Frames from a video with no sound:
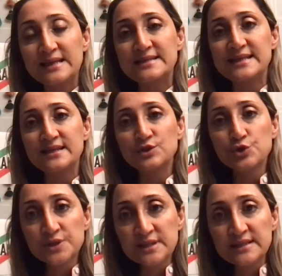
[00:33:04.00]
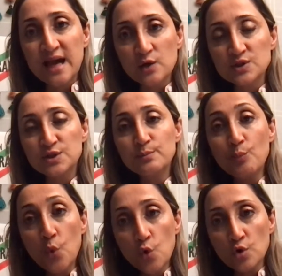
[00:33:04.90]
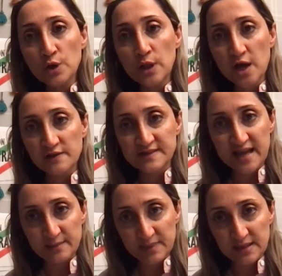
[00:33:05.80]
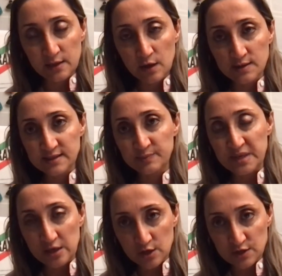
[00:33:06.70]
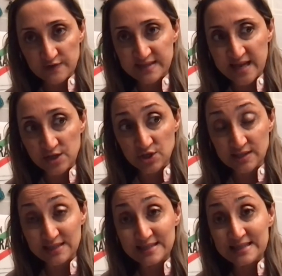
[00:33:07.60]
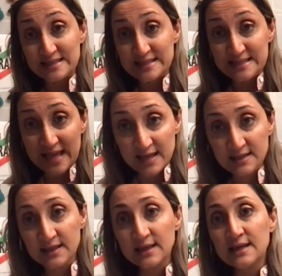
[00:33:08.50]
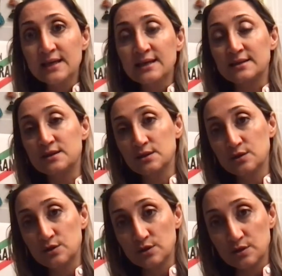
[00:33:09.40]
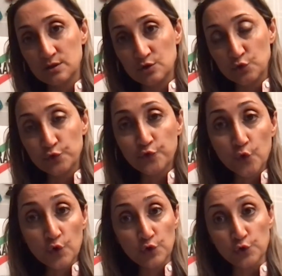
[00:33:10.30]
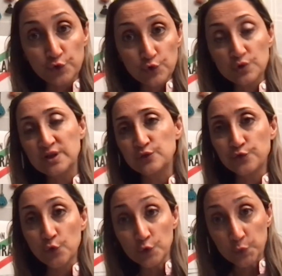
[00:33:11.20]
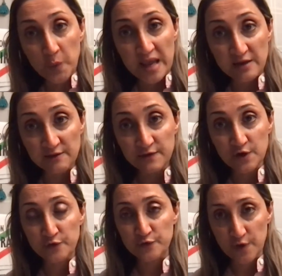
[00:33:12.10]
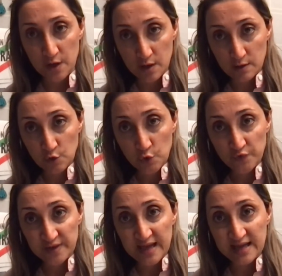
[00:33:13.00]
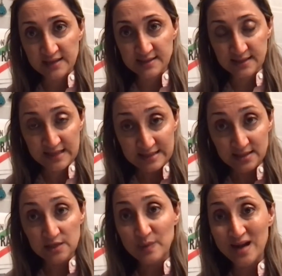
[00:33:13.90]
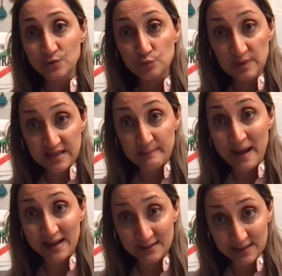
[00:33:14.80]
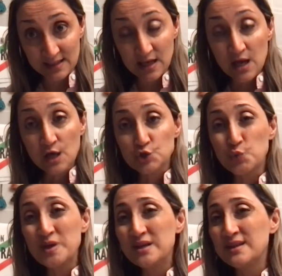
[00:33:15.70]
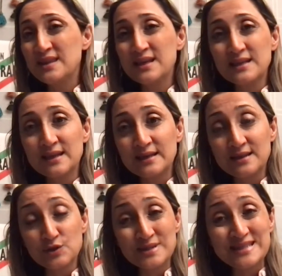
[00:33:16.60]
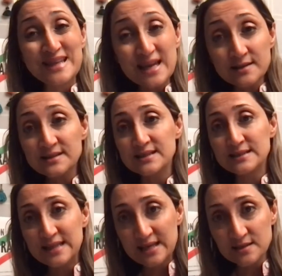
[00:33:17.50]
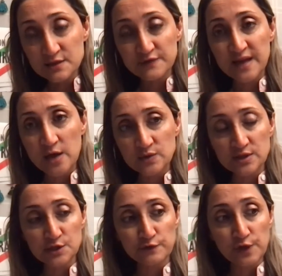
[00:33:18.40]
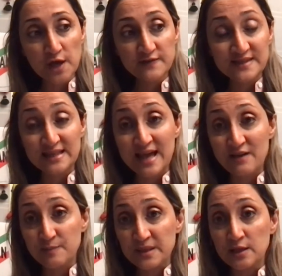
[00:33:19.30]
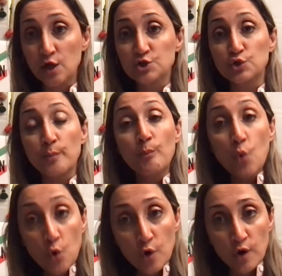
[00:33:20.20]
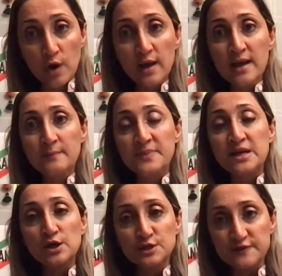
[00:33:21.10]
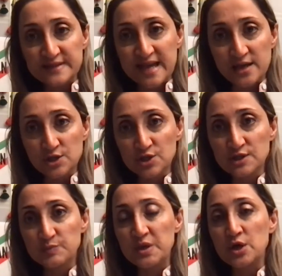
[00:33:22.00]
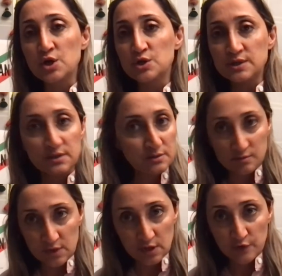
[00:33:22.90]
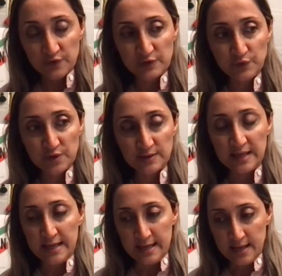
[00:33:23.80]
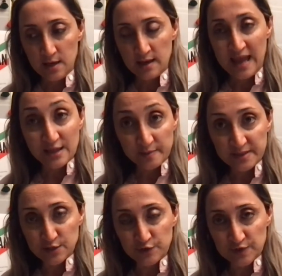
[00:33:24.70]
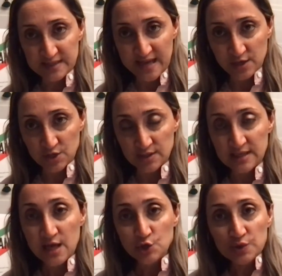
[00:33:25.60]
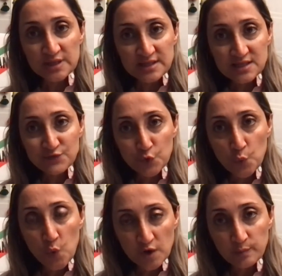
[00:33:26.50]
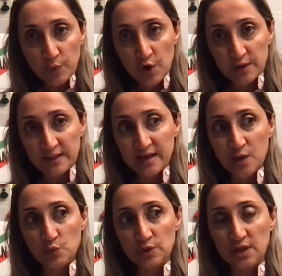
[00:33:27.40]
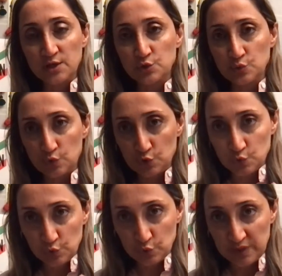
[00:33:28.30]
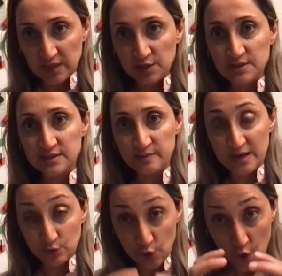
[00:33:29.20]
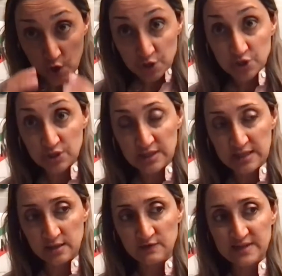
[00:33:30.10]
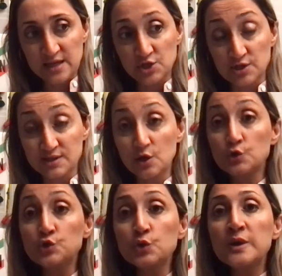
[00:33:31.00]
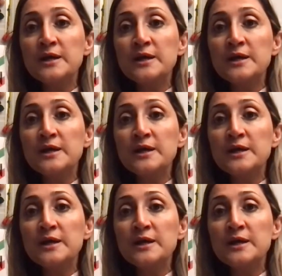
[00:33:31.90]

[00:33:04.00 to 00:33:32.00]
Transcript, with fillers: that said thirty thousand more lives had been lost because of sanctions, and since then The the the four the third and fourth wave of uh, COVID has hit Iran really badly. So we can think that there's tens and tens of thousands of lives that have been lost more because of sanctions, because of different uh, elements of the sanctions. So this is for one part that I would like to you to tell us about the harshening of sanctions, and also